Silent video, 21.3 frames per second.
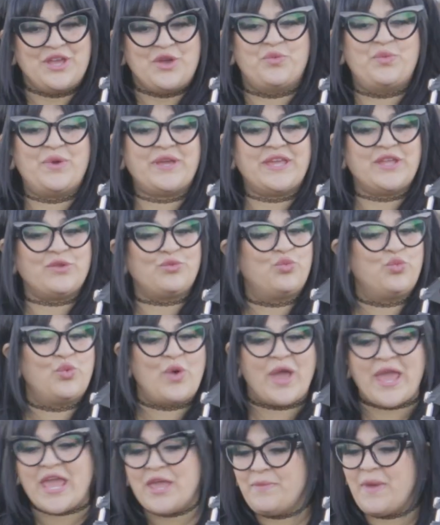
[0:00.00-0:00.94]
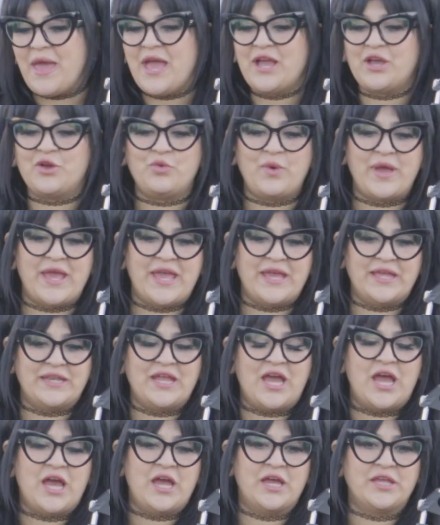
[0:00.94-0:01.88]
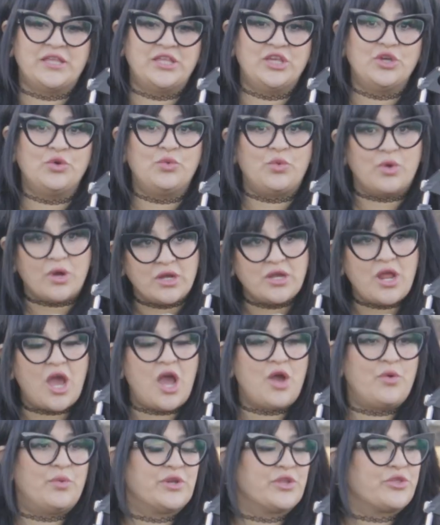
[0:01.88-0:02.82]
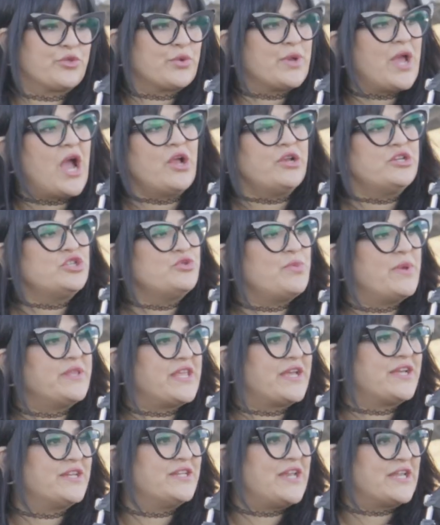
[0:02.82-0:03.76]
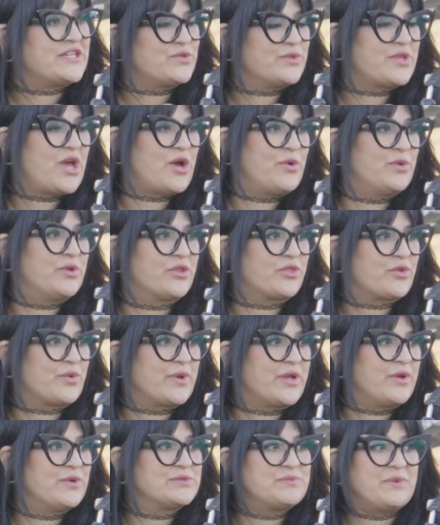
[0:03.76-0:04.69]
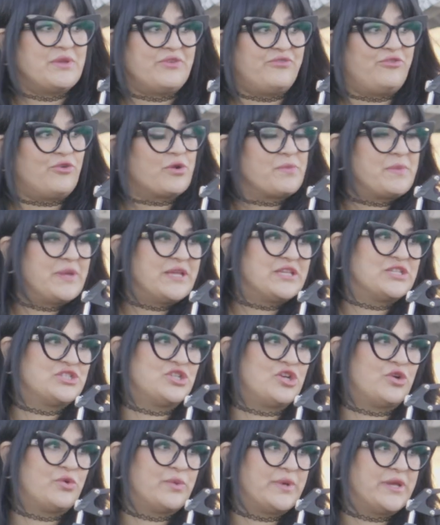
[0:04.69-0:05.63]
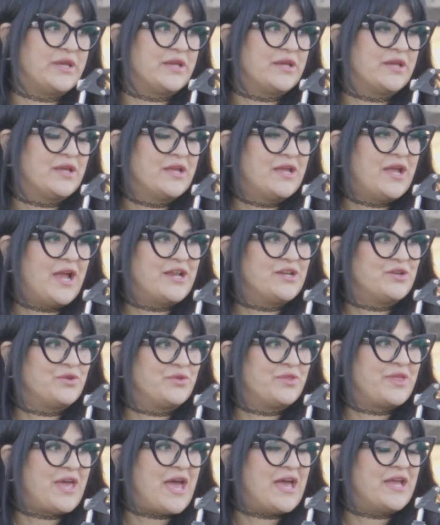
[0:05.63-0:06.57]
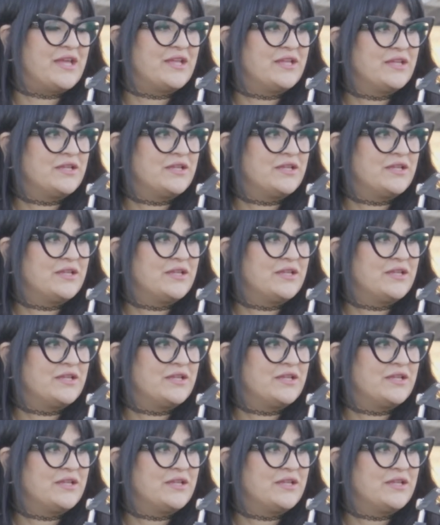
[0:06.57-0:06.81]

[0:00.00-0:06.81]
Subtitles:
Wicked, way back when you were on Hot 103, how did you make that connection with Hot 103? It was before me and Joey. I know that.